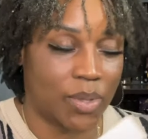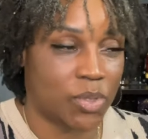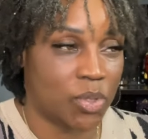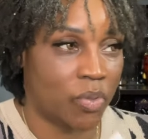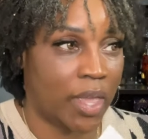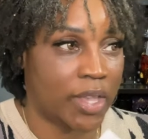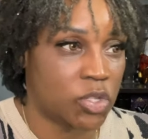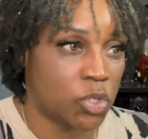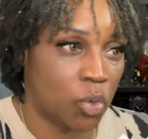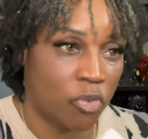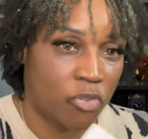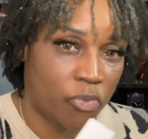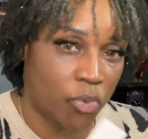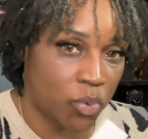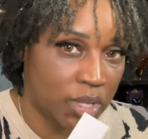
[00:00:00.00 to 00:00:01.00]
So that's your
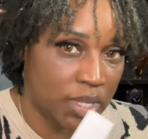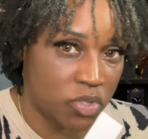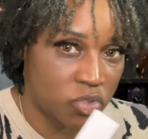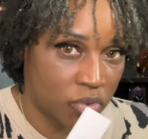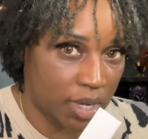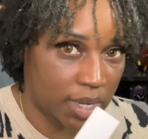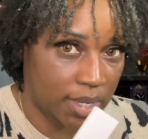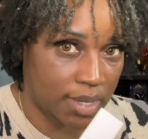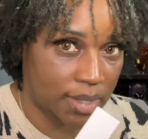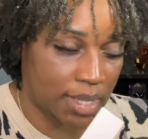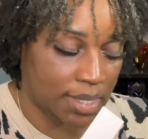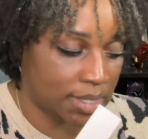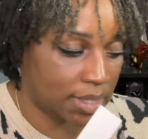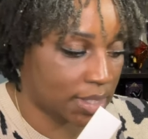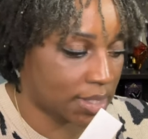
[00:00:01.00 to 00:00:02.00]
fruity drink
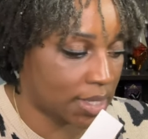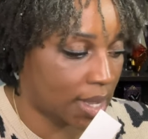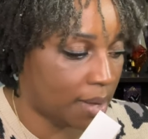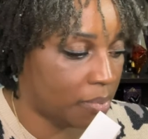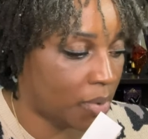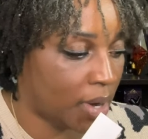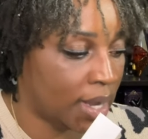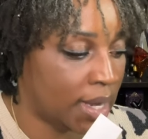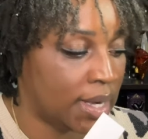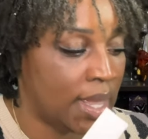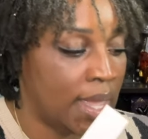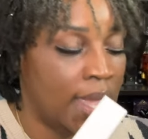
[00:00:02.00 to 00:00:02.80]
that's at the top, right?